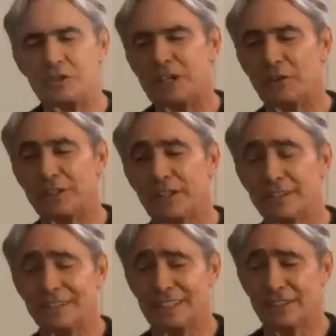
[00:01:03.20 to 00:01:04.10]
Now, the
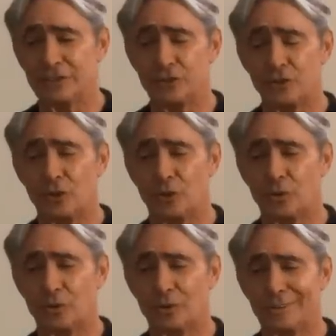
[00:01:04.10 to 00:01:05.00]
other thing is
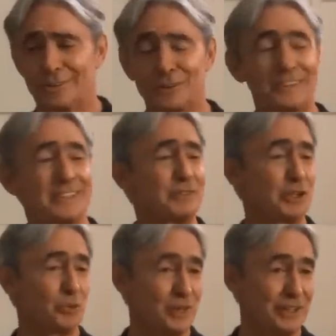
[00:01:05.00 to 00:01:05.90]
though, you're
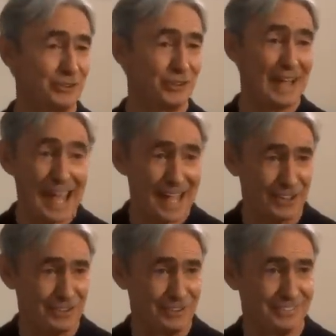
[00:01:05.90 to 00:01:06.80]
giving away your
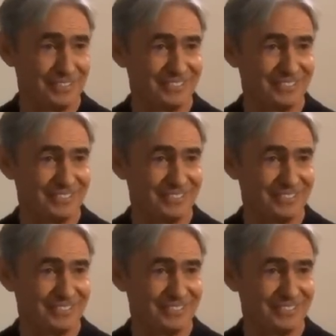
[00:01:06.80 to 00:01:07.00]
act.